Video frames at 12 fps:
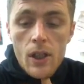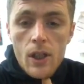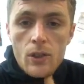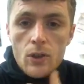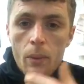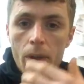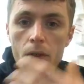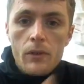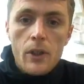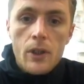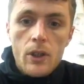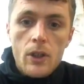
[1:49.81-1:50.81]
So when
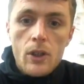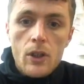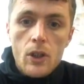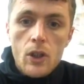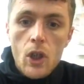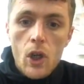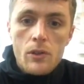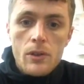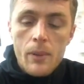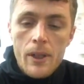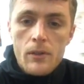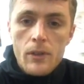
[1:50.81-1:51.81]

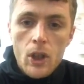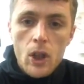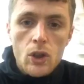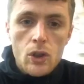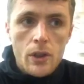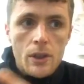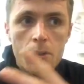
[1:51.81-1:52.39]
other countries